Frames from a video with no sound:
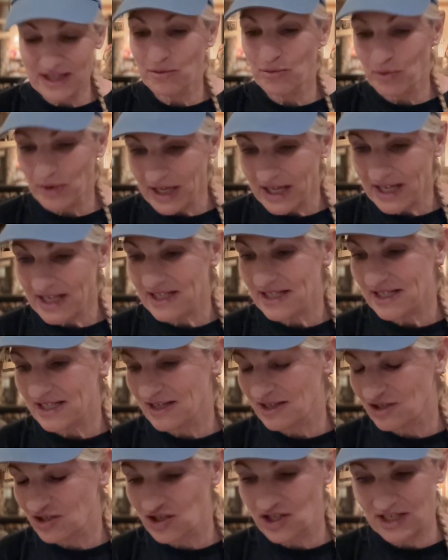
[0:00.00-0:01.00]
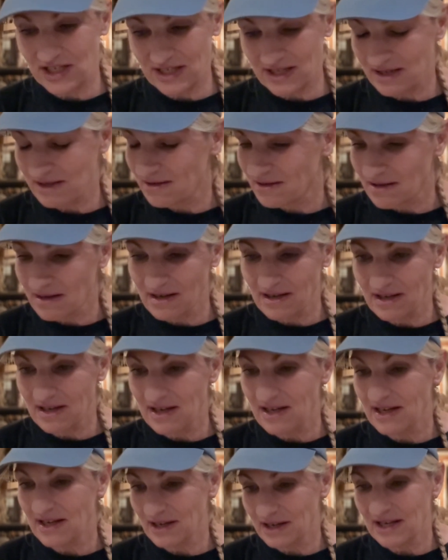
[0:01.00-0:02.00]
week has just,
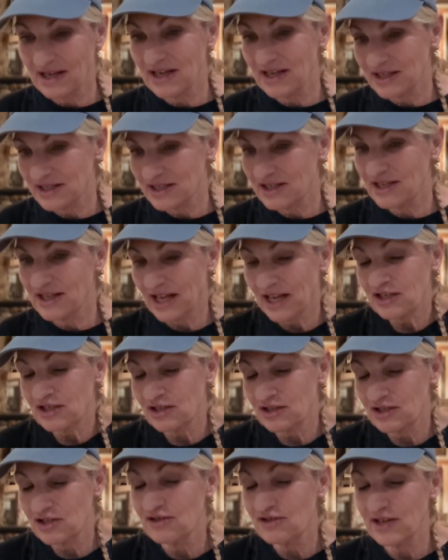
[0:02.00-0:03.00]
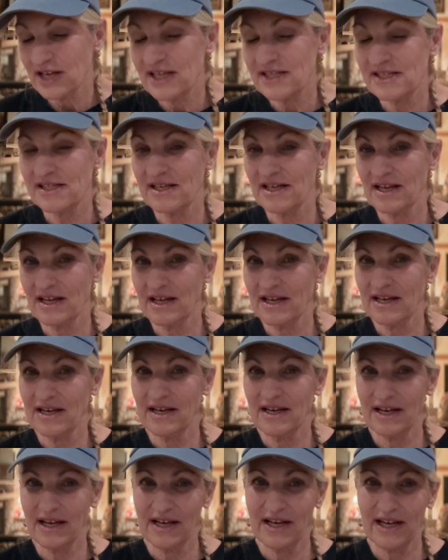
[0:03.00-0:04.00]
that took 2 days
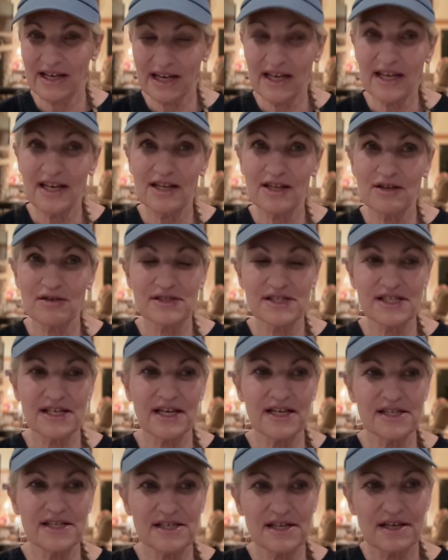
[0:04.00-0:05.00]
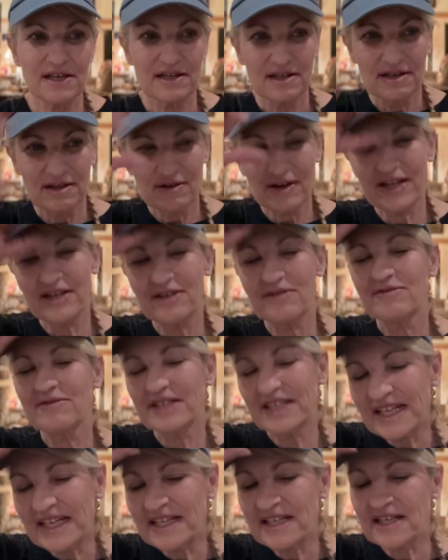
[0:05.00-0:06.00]
and I needed those days. I don't
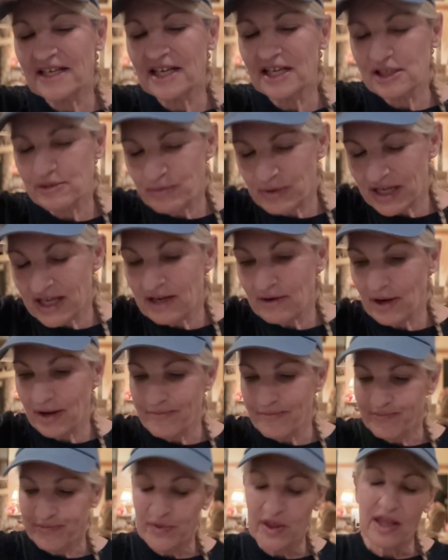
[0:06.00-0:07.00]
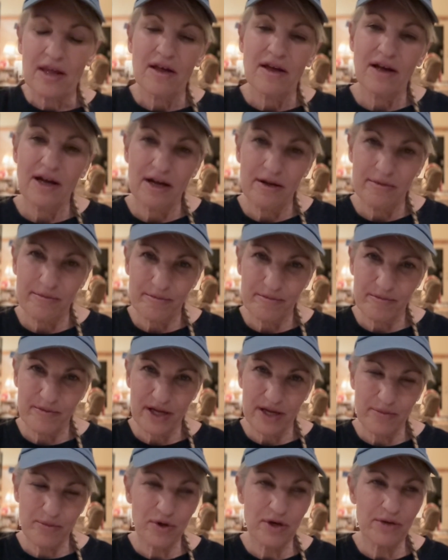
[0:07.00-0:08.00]
need the days, but anyway,
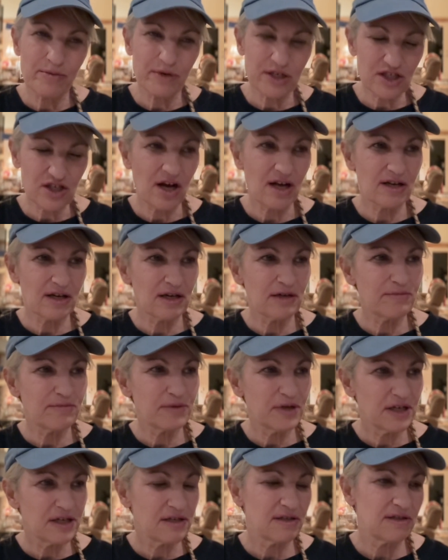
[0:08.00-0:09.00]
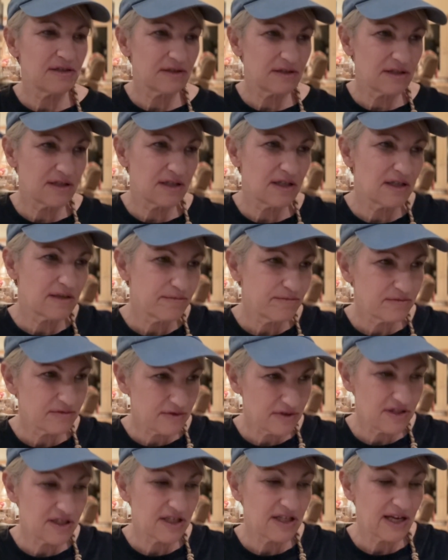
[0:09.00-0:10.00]
I pretty much caught up
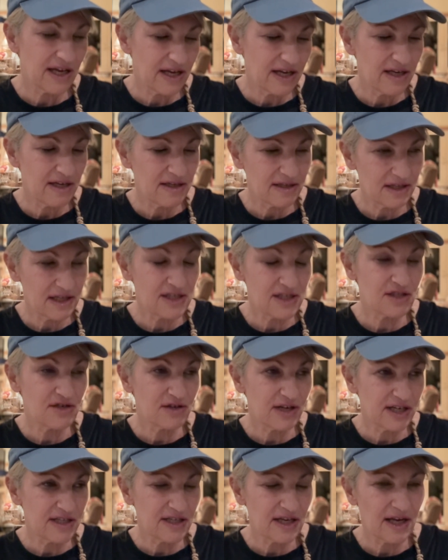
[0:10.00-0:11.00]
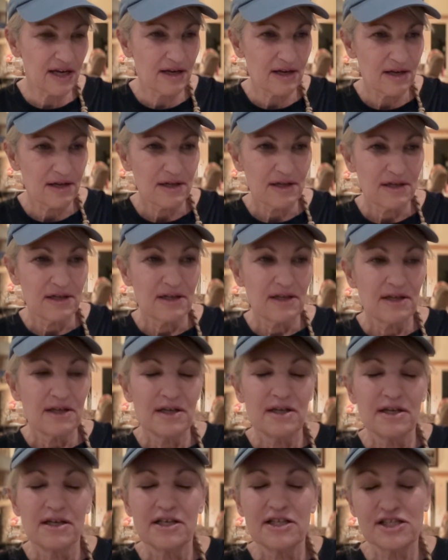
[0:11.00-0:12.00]
yesterday and today.
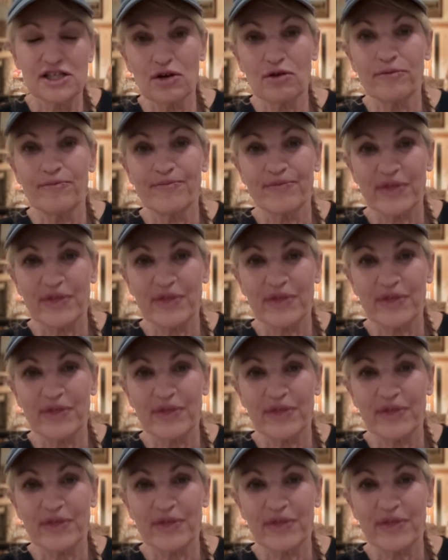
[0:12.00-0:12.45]
So